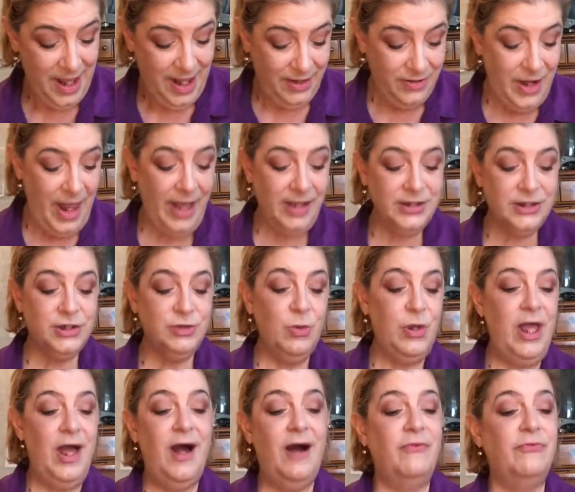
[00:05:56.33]
Next
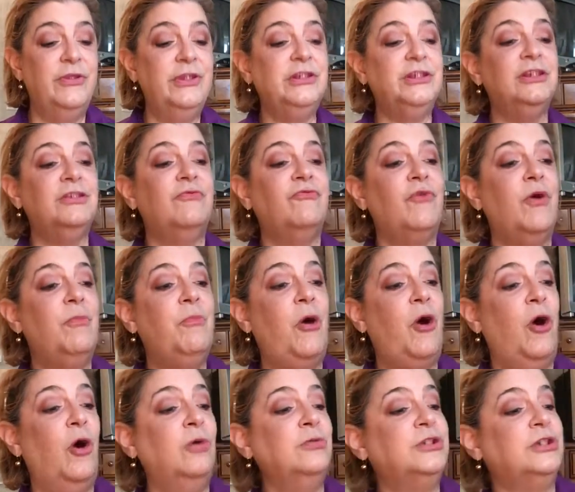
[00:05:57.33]
we have, this is from
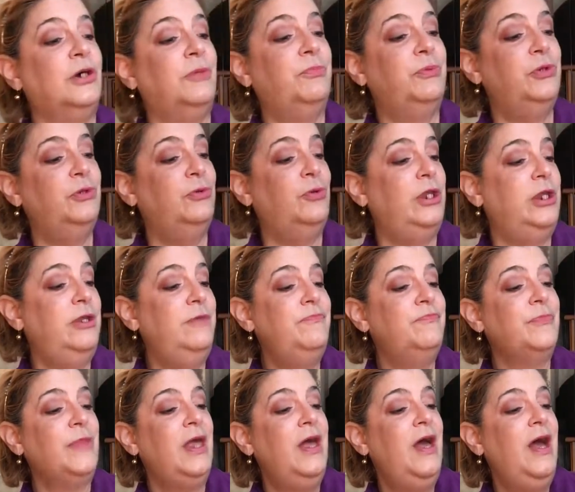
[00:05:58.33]
Ulta Beauty,
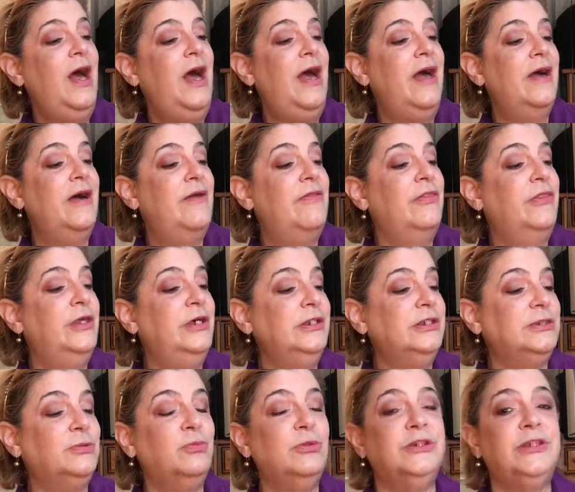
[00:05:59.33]
and
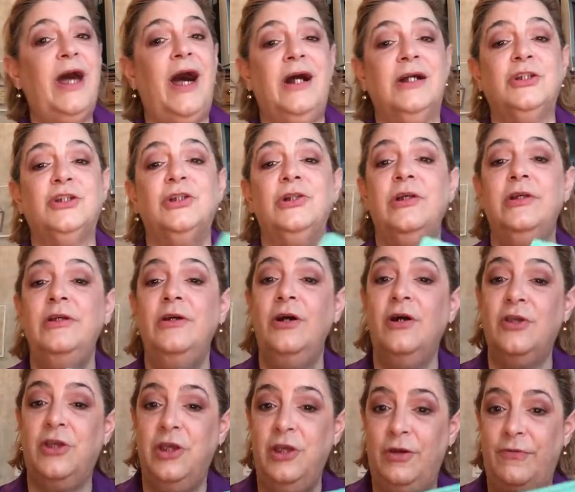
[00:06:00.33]
this was actually a
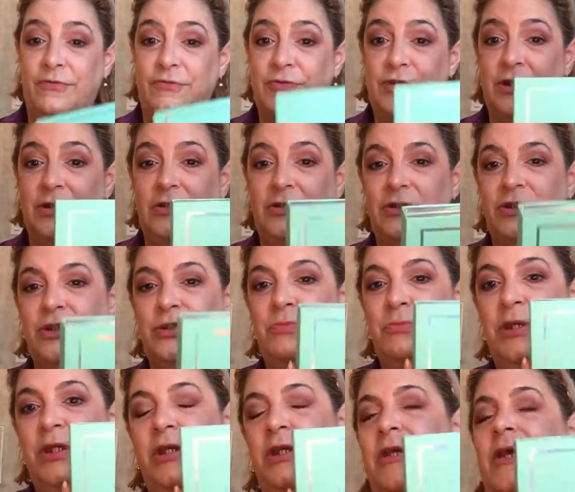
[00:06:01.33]
gift to
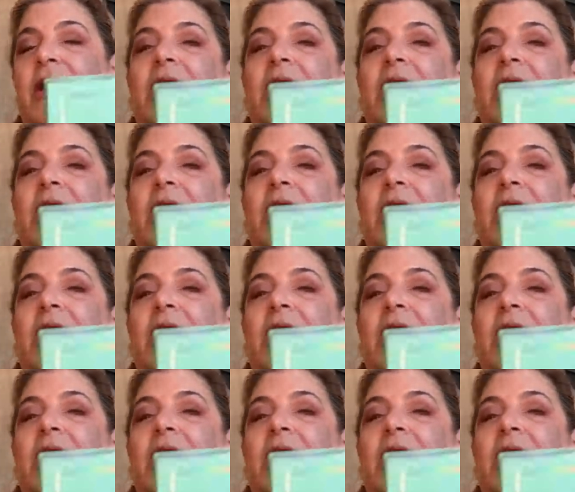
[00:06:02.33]
me,